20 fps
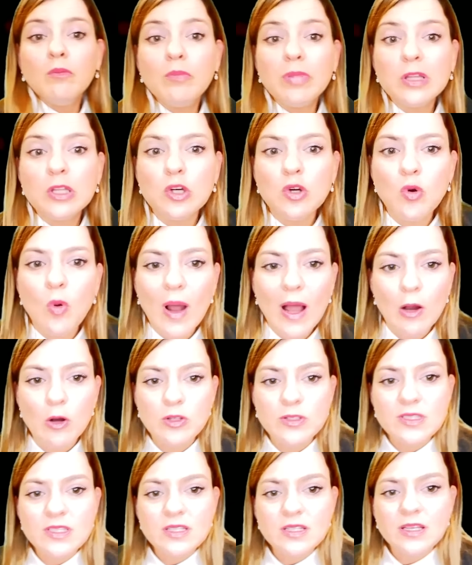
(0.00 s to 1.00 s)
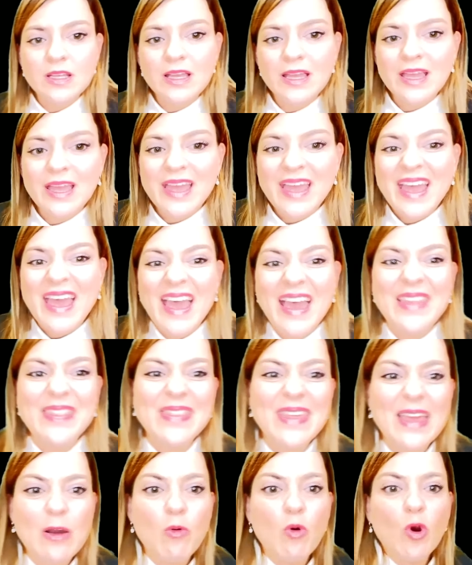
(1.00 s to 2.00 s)
blew out, and
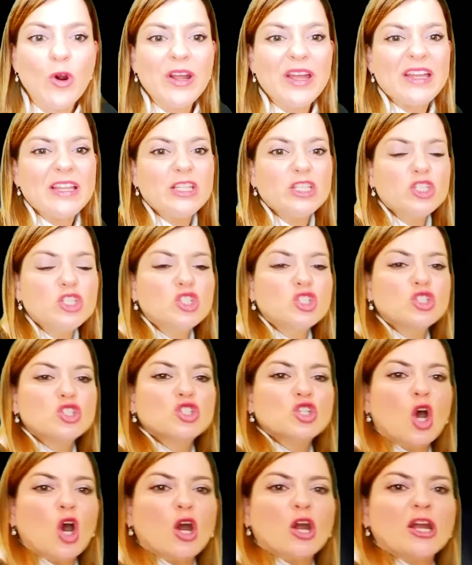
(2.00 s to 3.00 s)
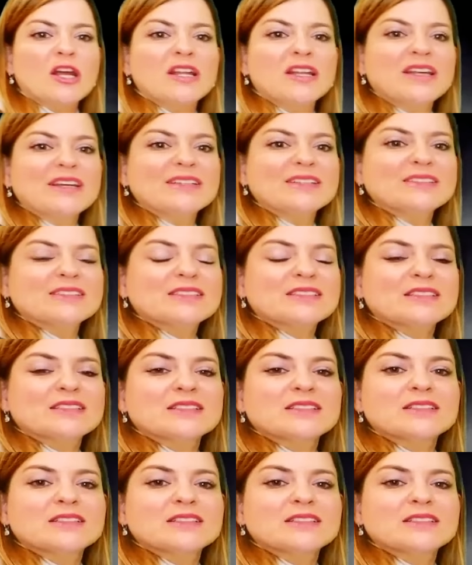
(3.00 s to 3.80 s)
they were in darkness.